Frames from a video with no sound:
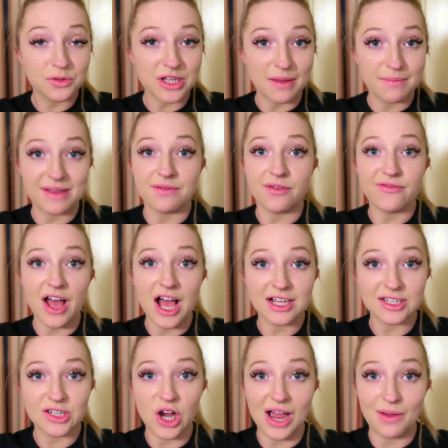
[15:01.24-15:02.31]
also be the
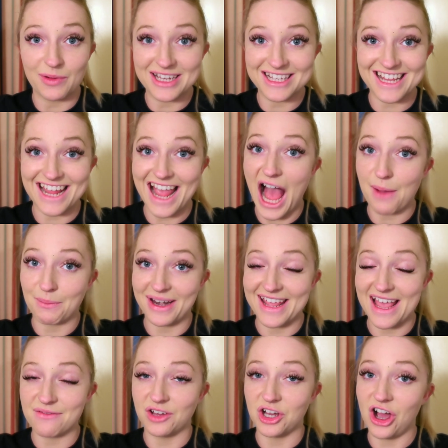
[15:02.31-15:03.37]
first time we see
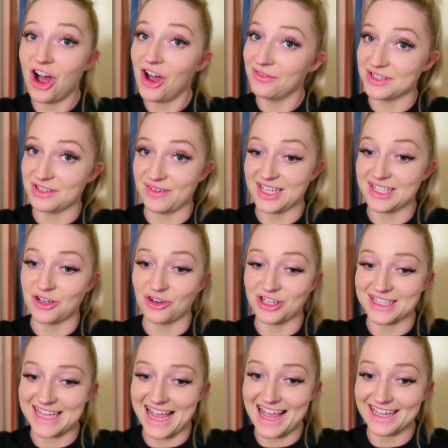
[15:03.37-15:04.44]
Happily Ever After this
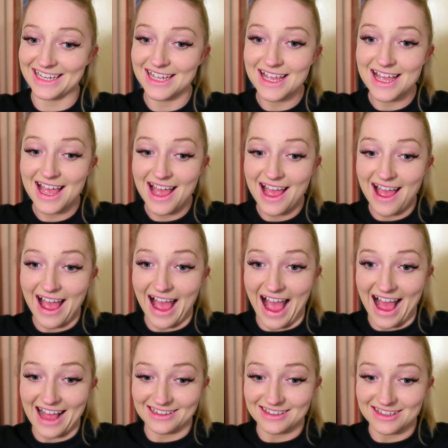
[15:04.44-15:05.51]
holiday.
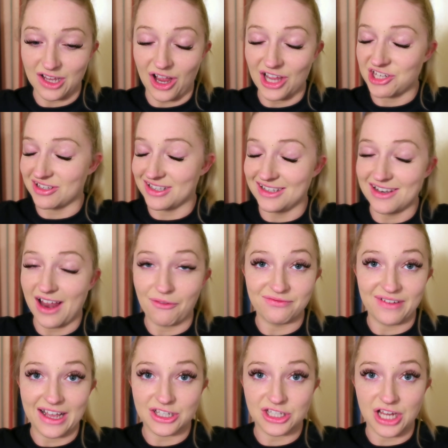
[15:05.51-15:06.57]
And I just love
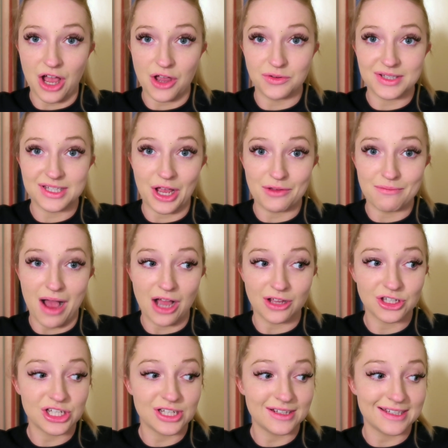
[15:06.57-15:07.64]
that show so
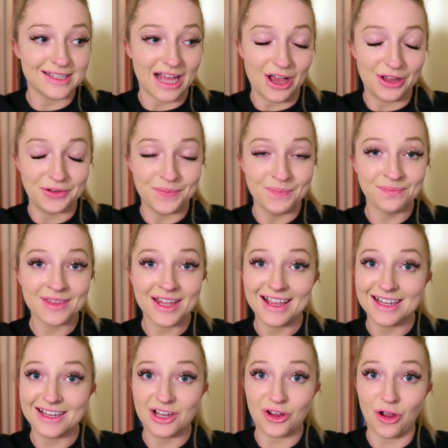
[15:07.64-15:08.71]
much. So...
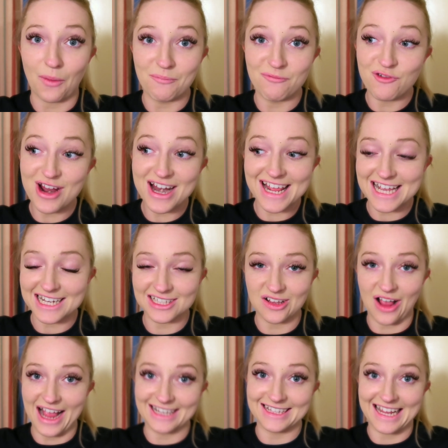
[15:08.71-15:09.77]
got a really
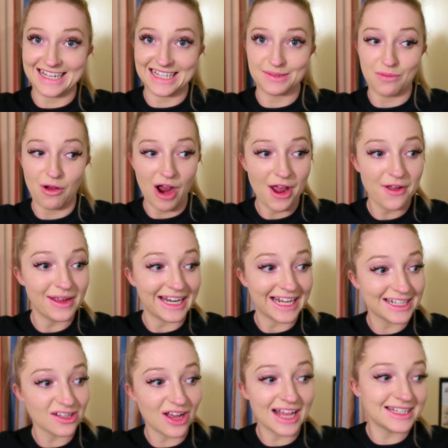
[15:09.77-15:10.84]
exciting day tomorrow, an
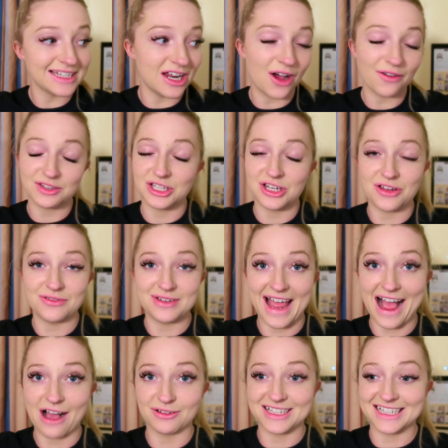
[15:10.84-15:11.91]
exciting afternoon
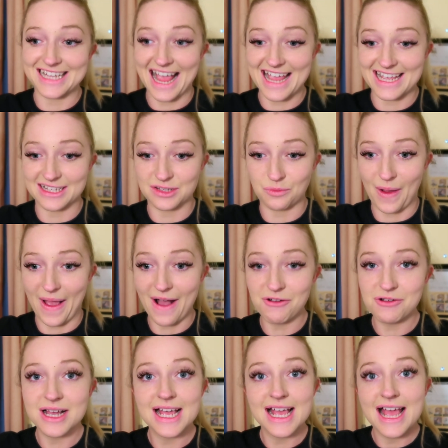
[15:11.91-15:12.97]
now today as
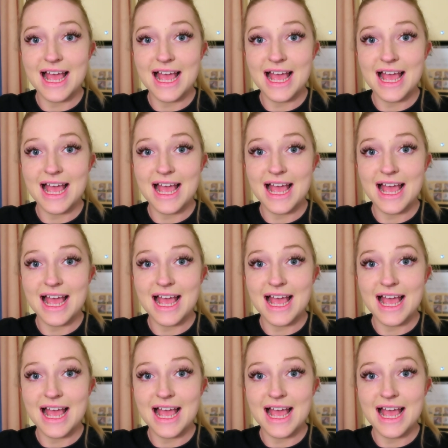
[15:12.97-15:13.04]
well,